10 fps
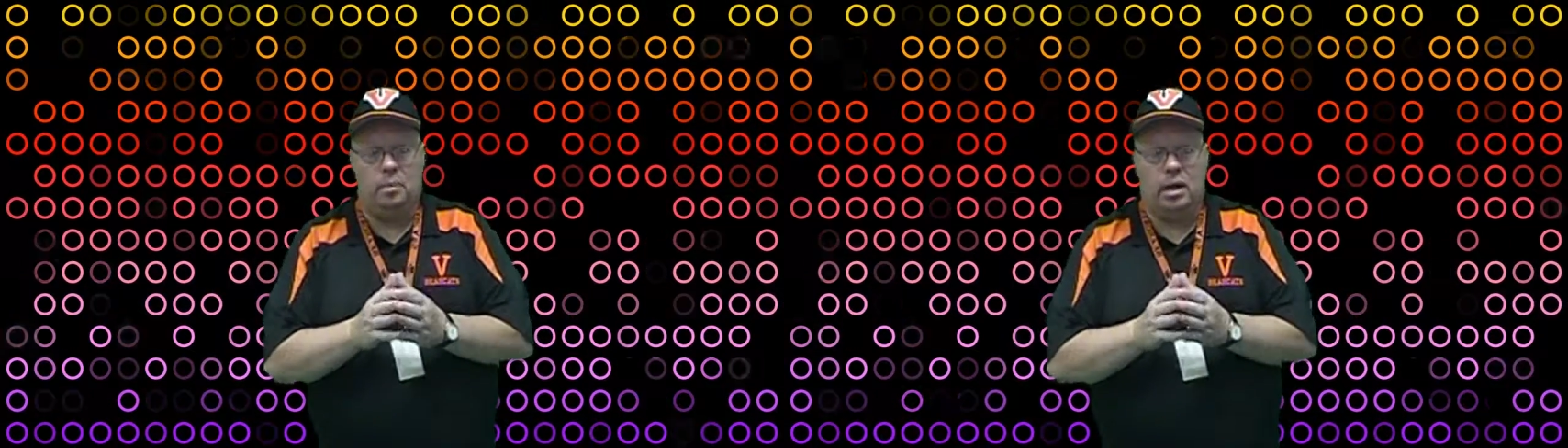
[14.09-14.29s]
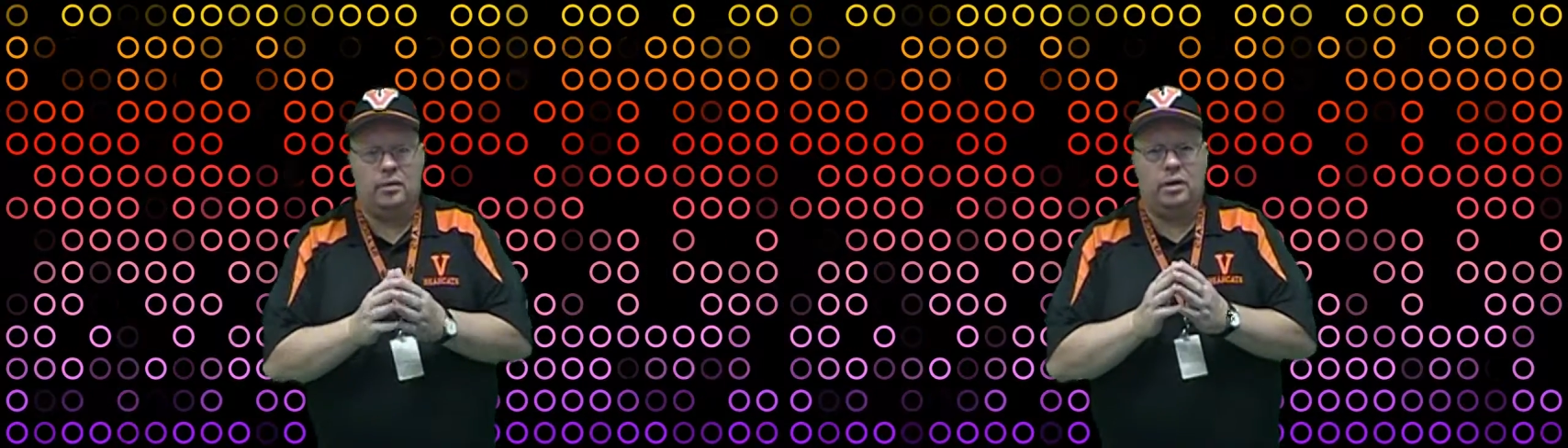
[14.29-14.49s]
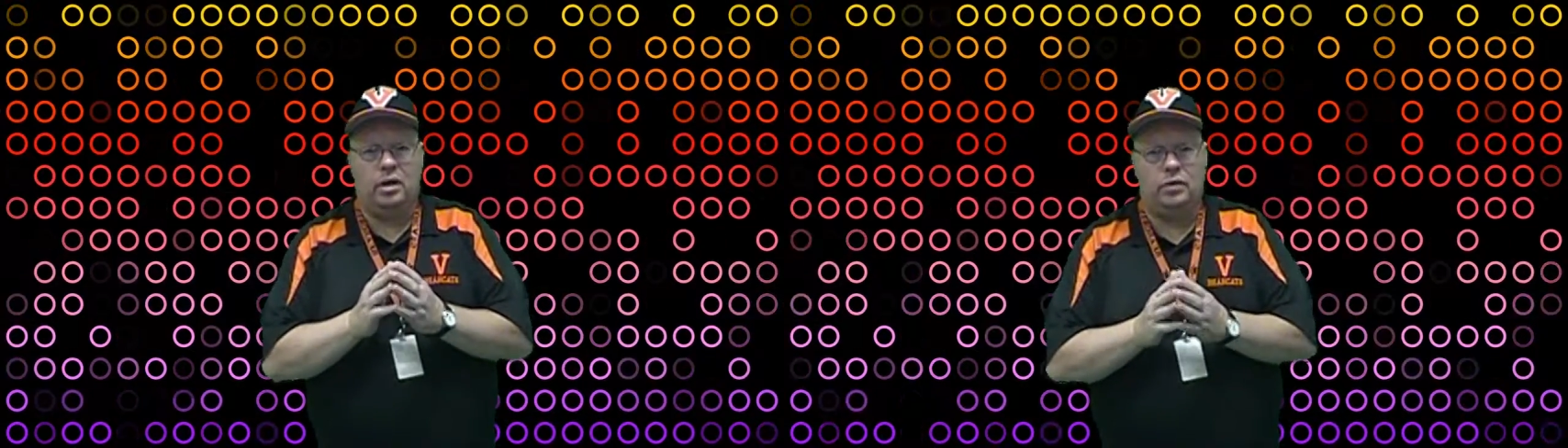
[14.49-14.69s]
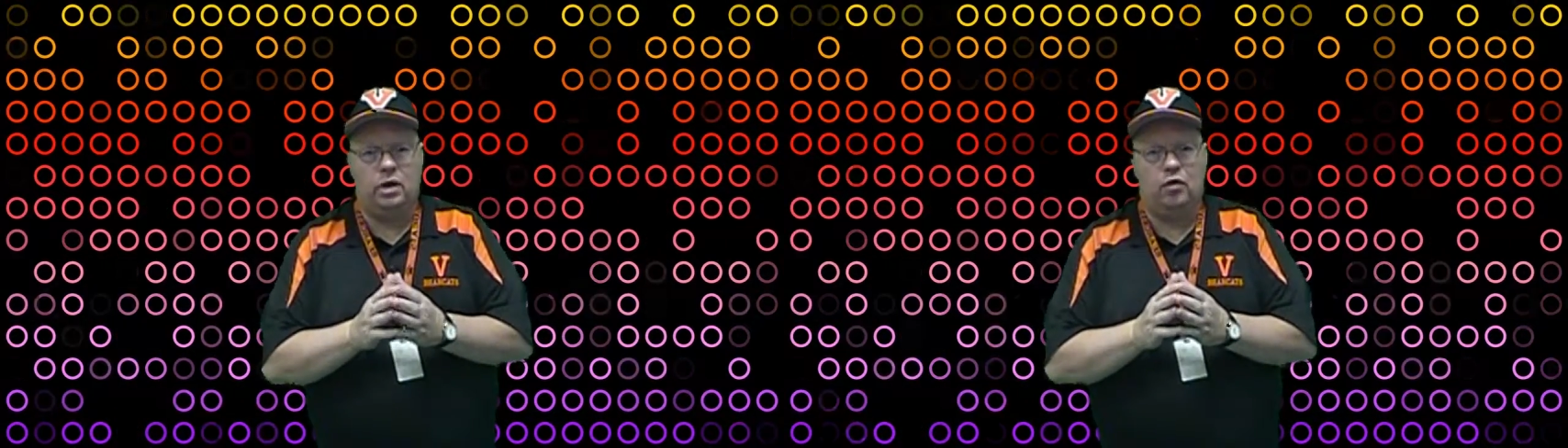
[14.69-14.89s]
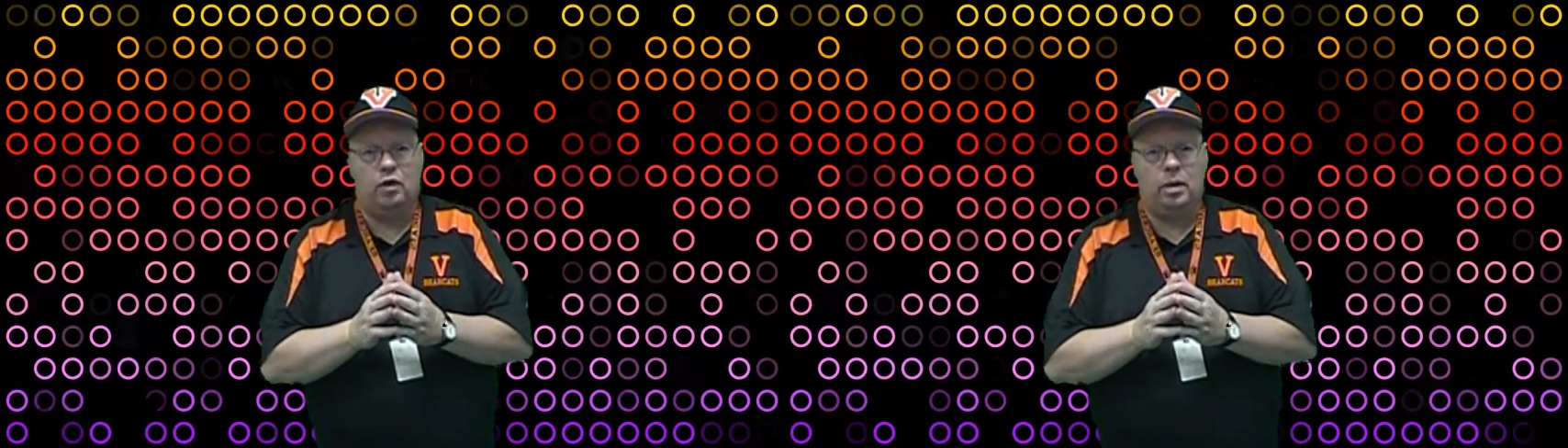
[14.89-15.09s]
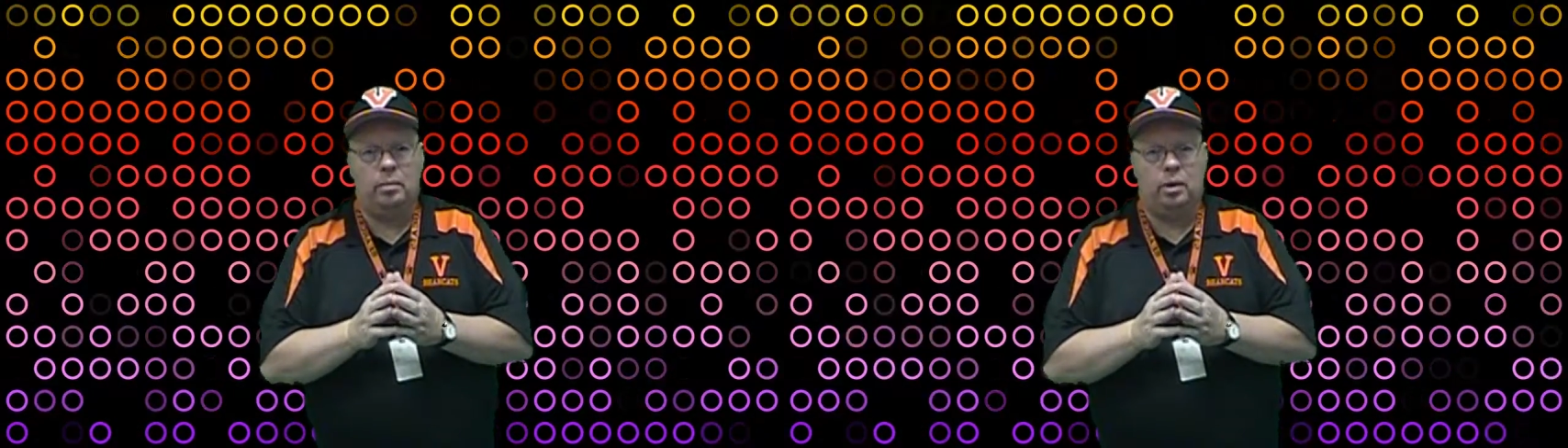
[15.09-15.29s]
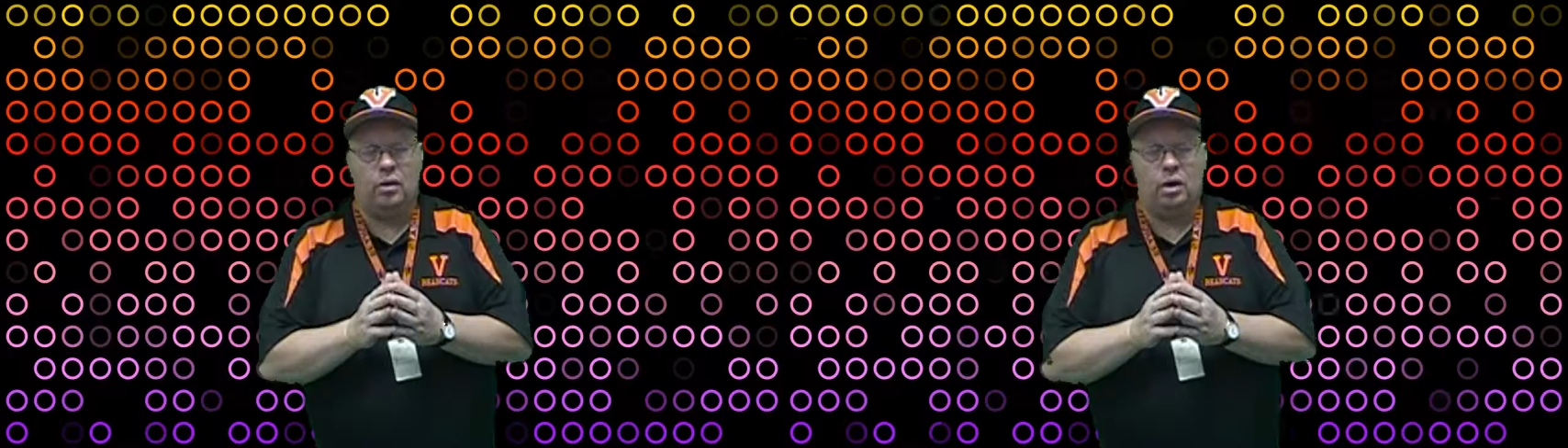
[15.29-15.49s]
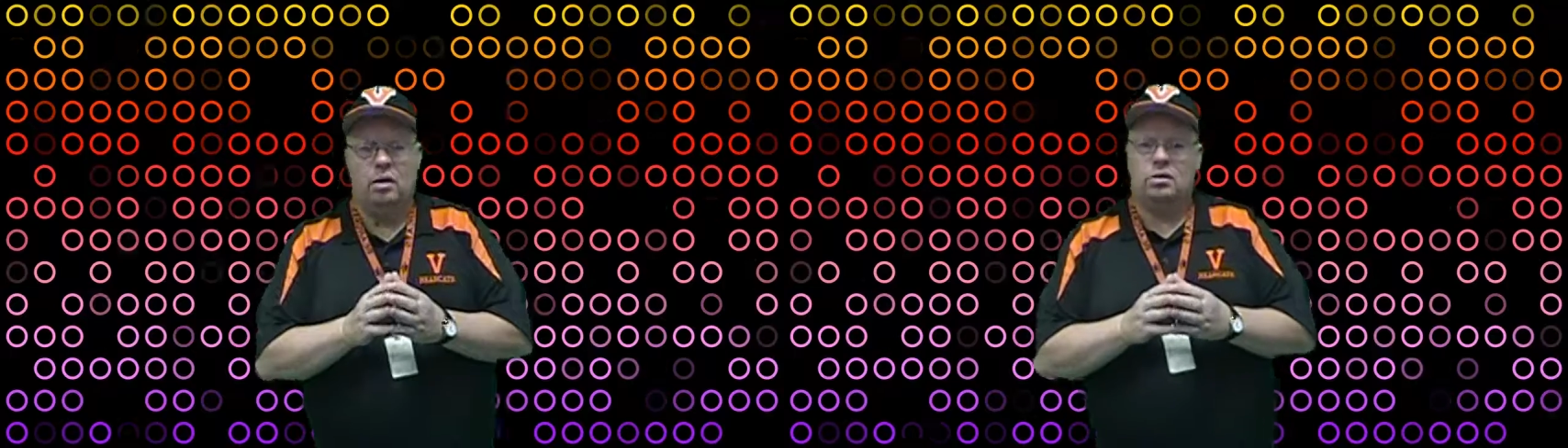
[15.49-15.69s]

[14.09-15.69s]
month of November.